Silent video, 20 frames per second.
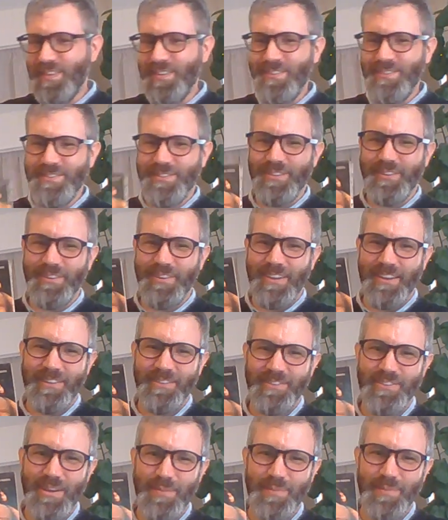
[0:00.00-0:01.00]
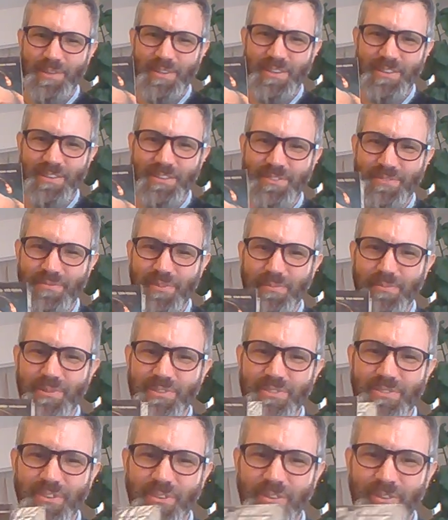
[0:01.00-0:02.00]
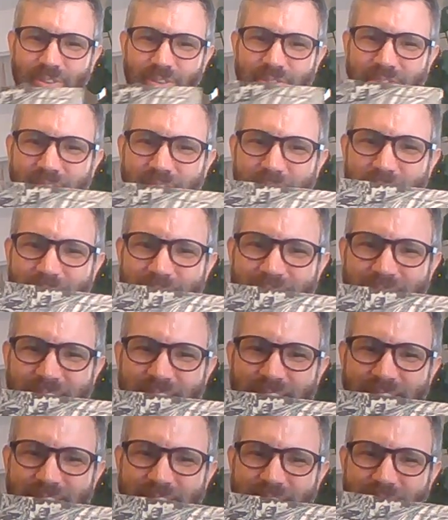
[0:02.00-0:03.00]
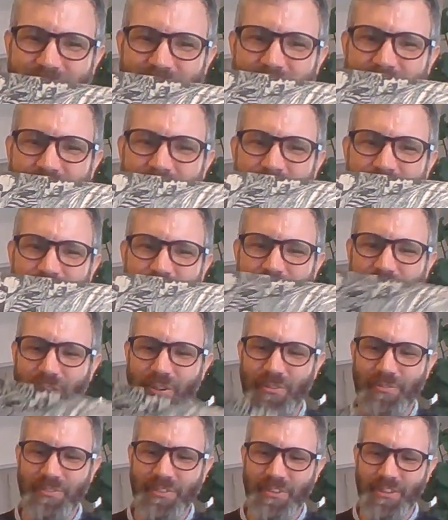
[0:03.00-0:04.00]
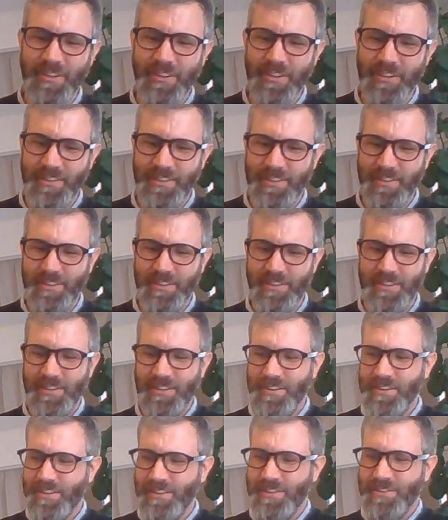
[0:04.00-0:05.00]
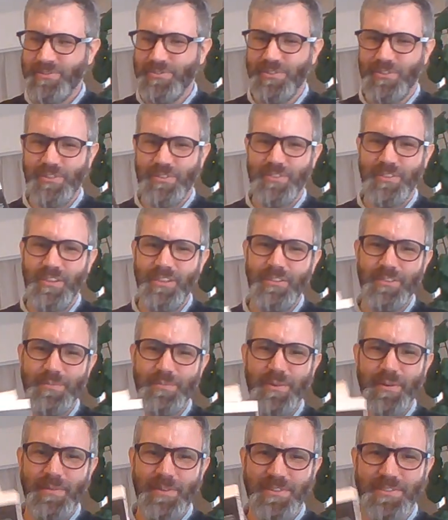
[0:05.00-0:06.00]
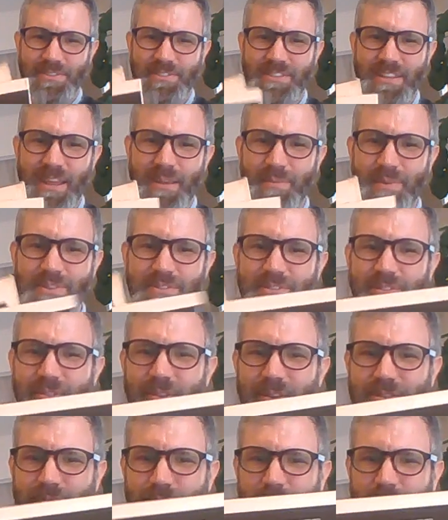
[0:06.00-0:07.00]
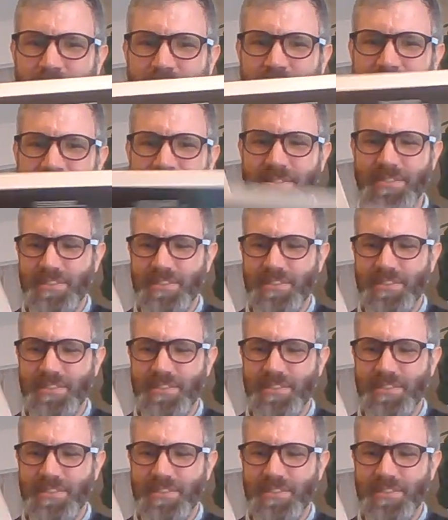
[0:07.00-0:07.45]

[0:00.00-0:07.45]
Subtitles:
So yeah, Japanese rubber sole, Japanese revolver. So they look pretty much the same as the US ones.